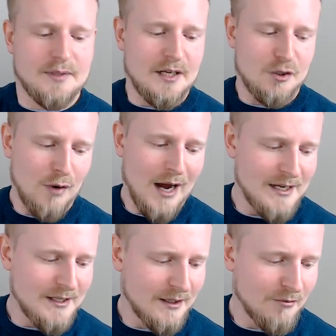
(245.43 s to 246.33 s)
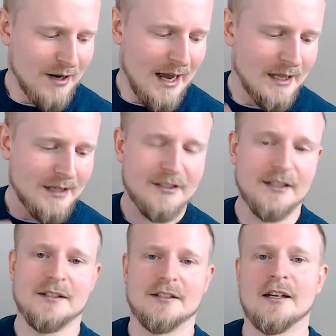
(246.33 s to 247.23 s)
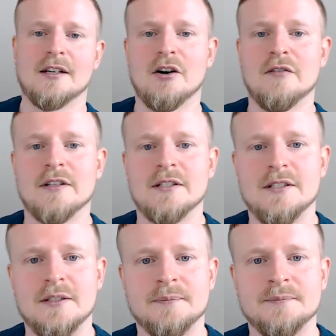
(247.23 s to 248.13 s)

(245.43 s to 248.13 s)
this rising reality inside of us.